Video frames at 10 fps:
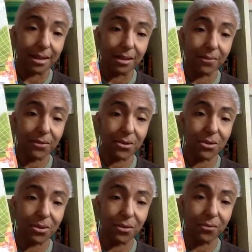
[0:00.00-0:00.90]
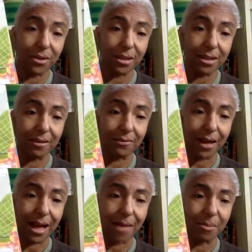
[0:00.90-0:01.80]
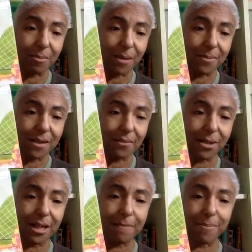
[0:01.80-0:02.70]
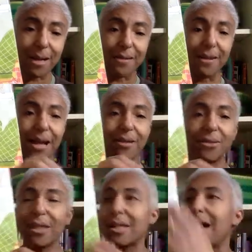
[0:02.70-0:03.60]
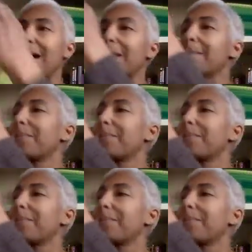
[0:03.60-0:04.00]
The first loaf was a little flat, but Mom said we'd get better at it with time.